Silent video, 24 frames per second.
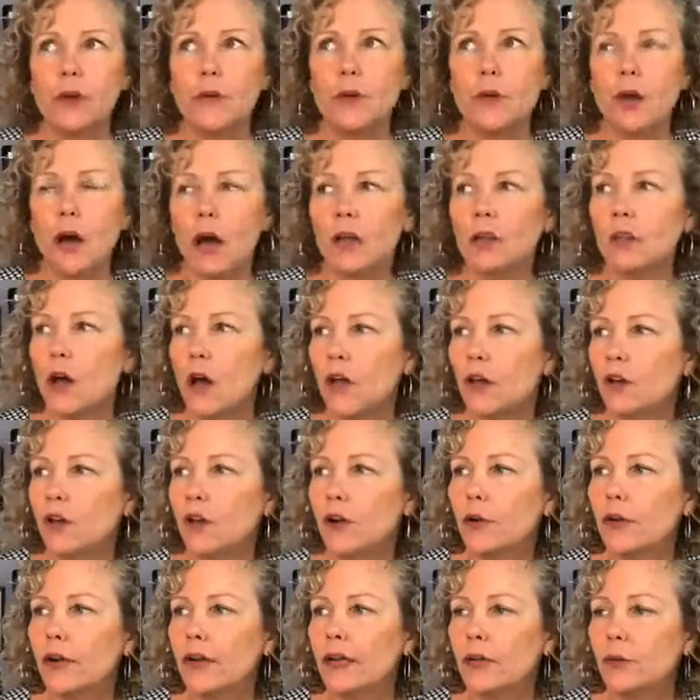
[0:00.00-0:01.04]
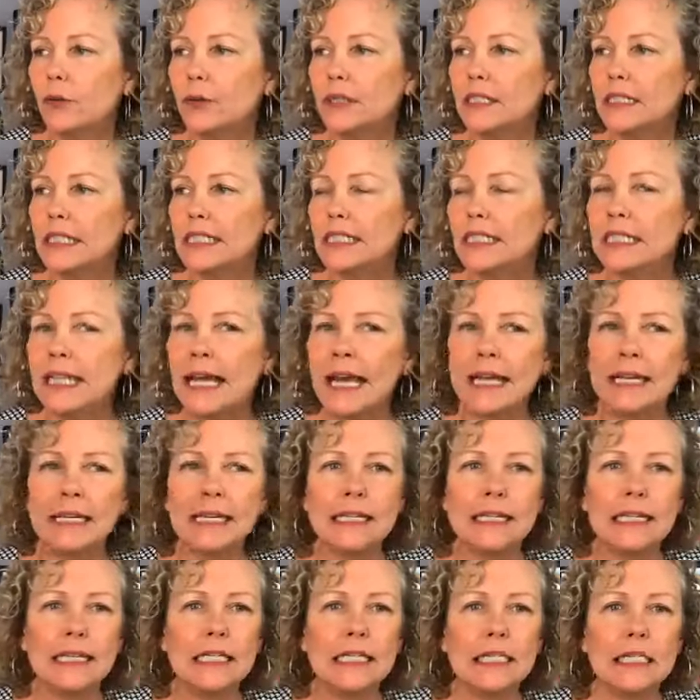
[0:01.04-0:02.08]
not long ago, and it was
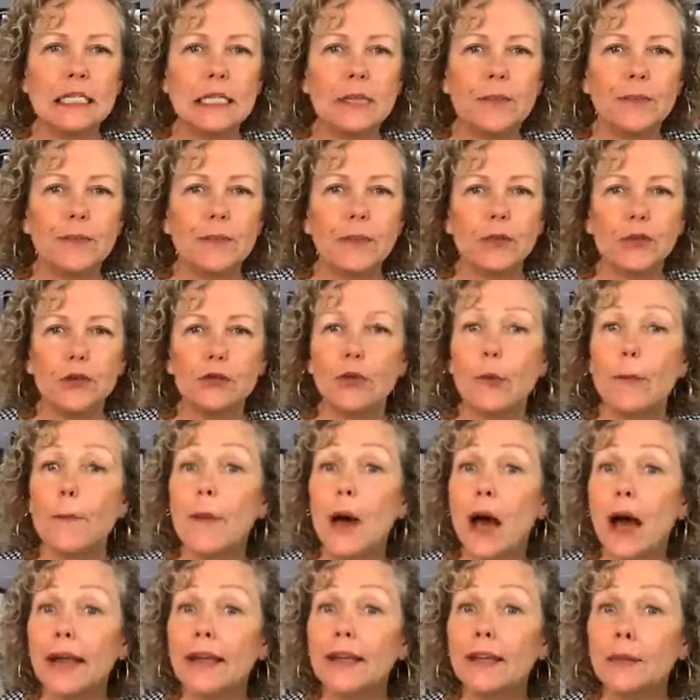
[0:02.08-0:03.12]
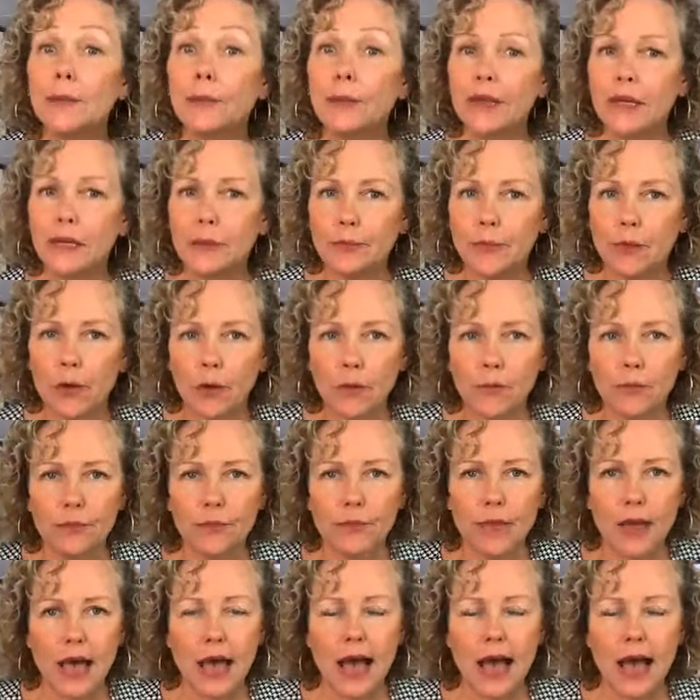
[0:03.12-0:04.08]
intended to remind people